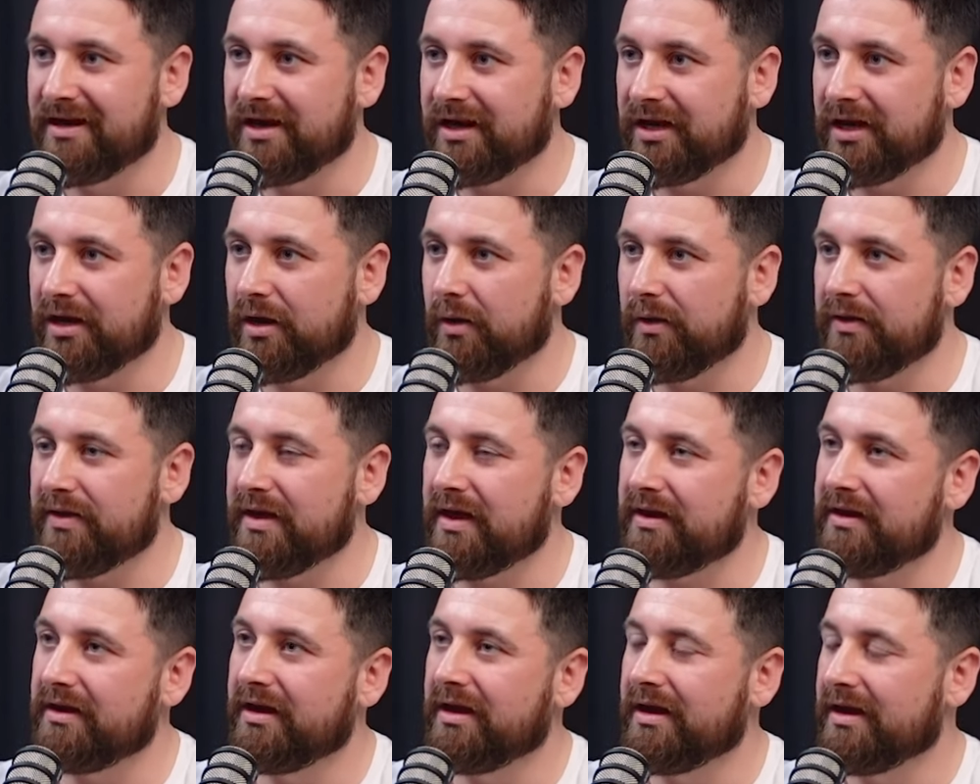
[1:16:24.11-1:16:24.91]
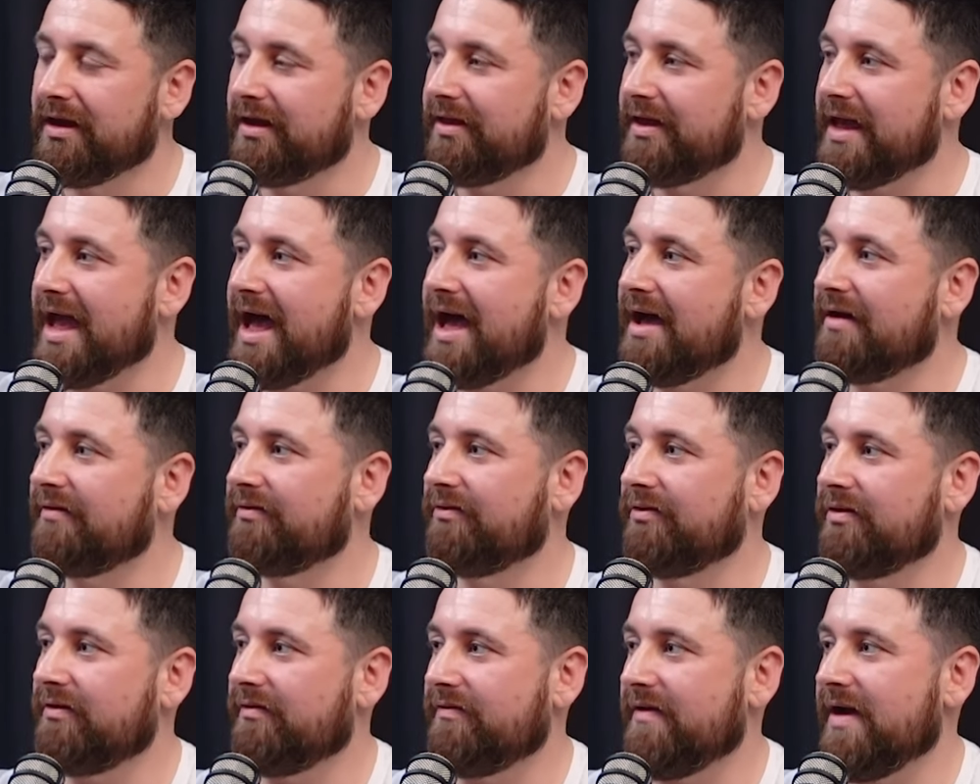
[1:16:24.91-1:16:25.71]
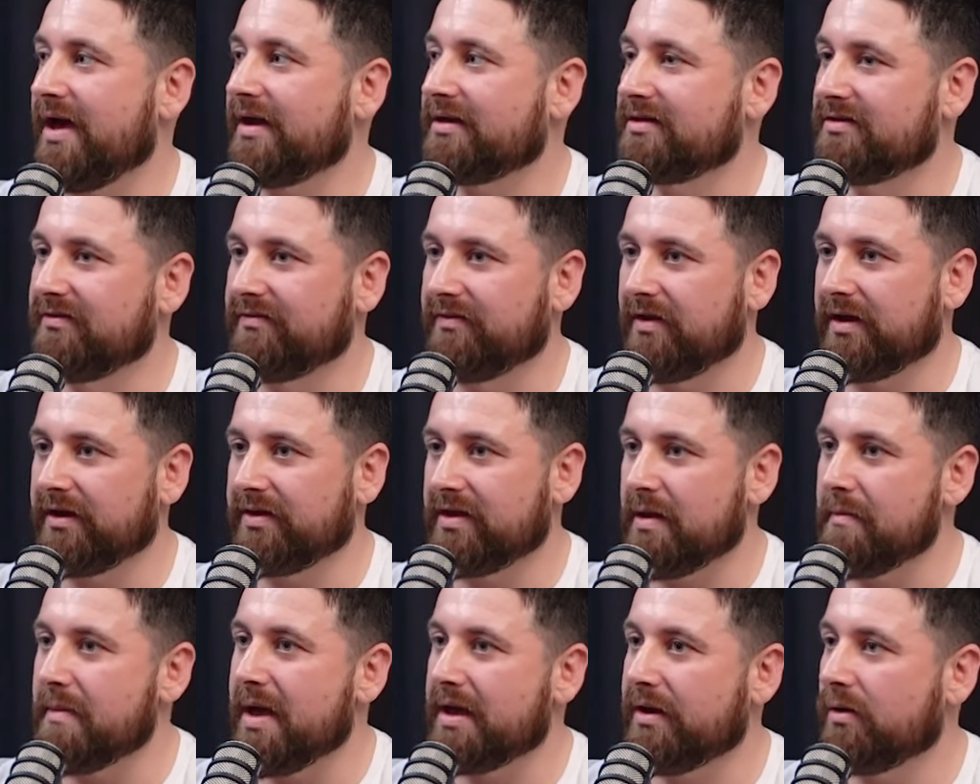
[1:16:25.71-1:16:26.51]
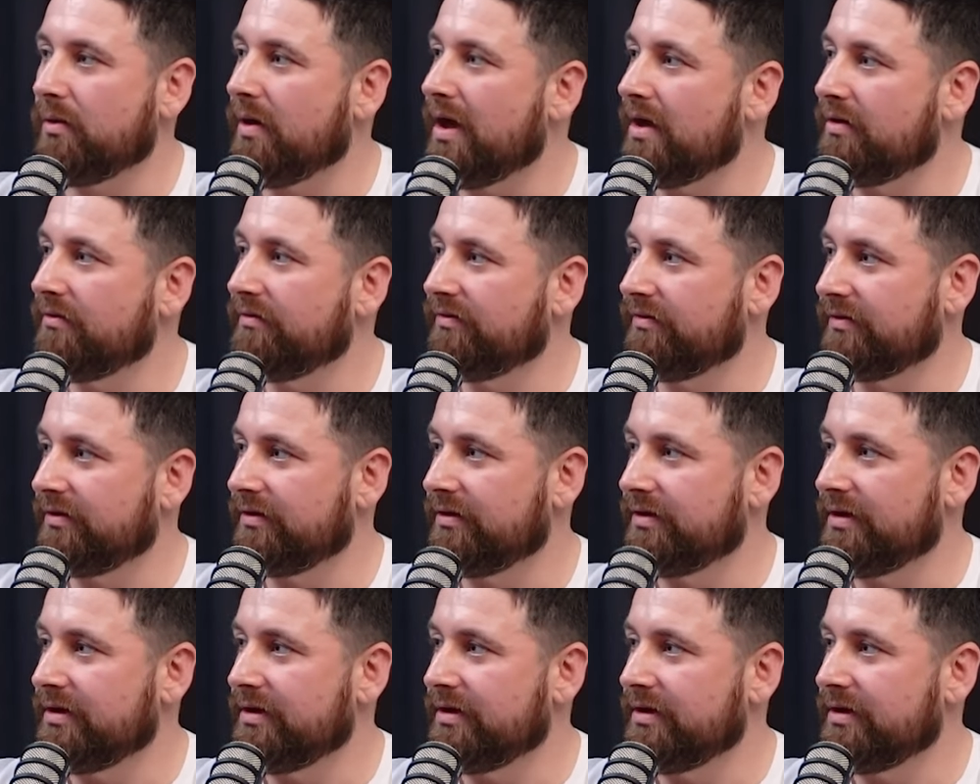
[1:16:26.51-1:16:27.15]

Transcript: you know, and then the after effects of like their mental health,